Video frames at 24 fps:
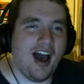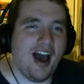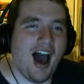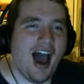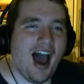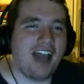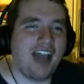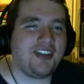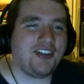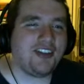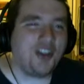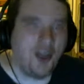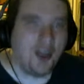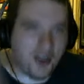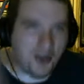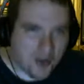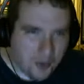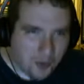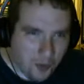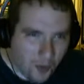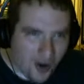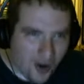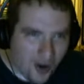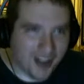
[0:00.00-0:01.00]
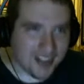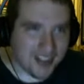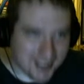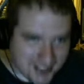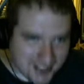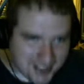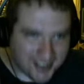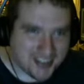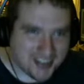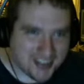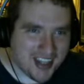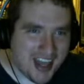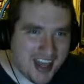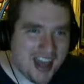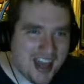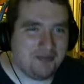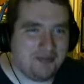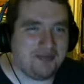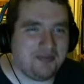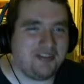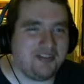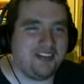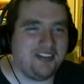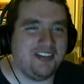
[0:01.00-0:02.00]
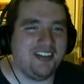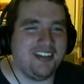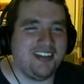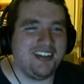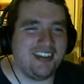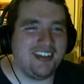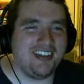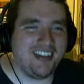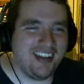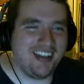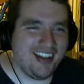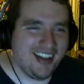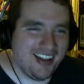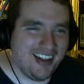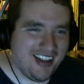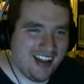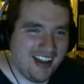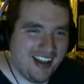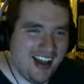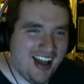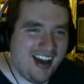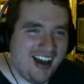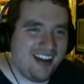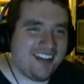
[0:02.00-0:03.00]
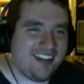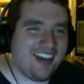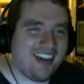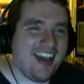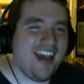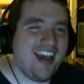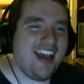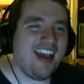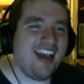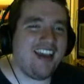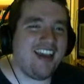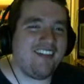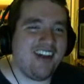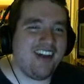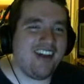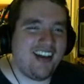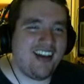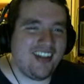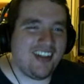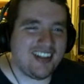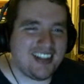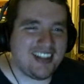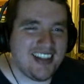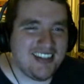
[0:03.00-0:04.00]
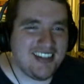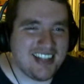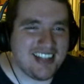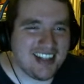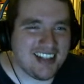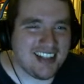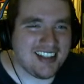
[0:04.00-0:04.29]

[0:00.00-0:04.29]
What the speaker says: I took one step! Okay, well, it seems that